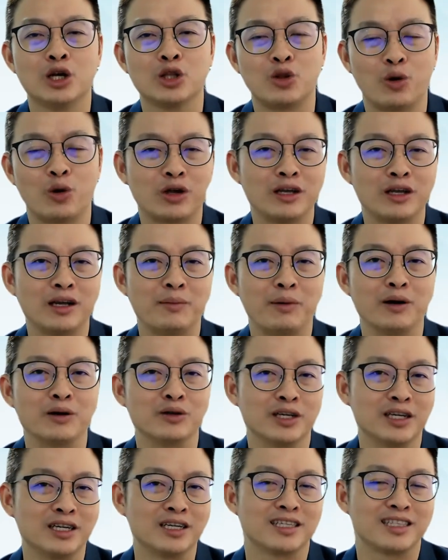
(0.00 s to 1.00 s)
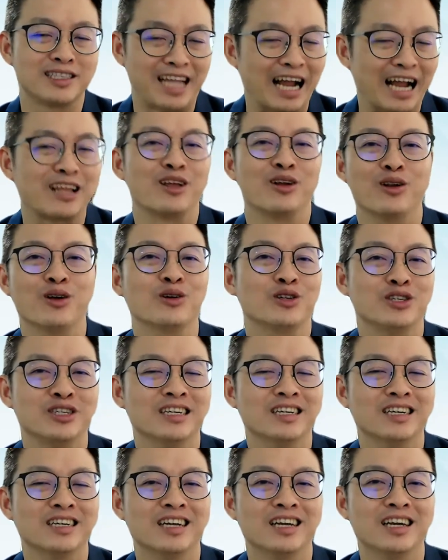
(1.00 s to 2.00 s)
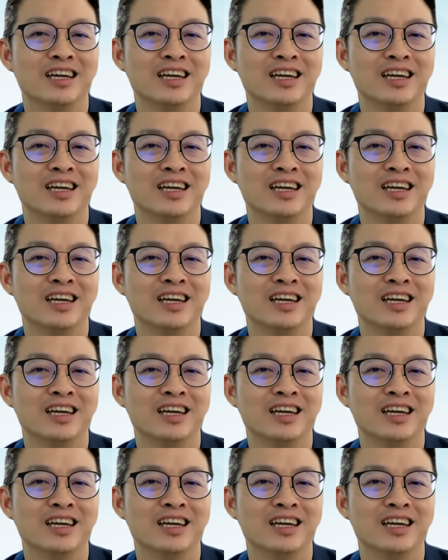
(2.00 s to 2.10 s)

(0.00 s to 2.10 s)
talking about using technology,